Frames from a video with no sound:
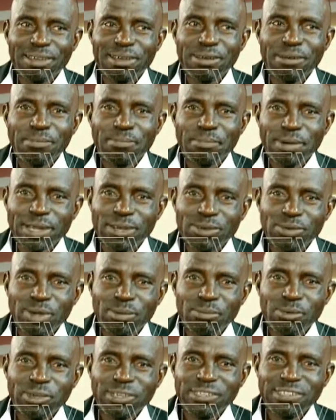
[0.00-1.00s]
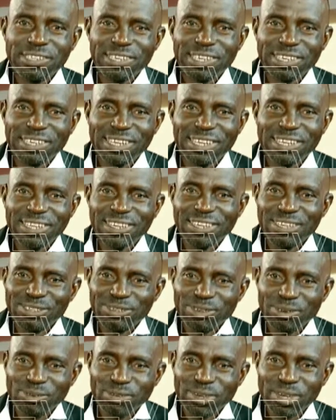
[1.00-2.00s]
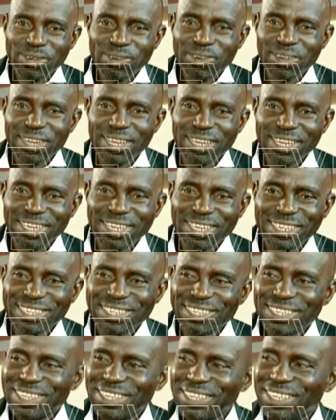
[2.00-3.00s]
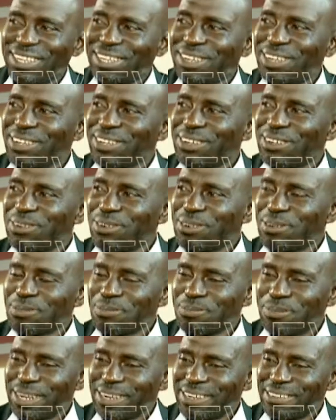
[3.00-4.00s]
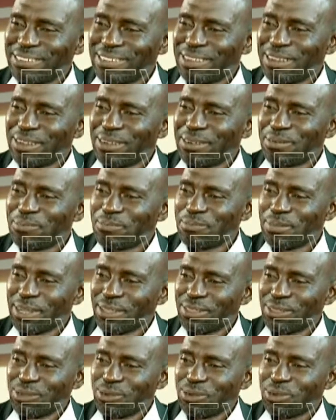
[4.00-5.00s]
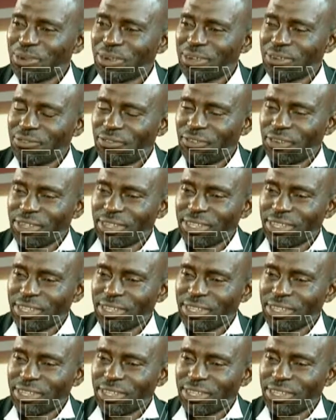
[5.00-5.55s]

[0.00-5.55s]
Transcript: Mind you, I'm not saying that the rest of you are not learned. Barrister Matthew Godfrey.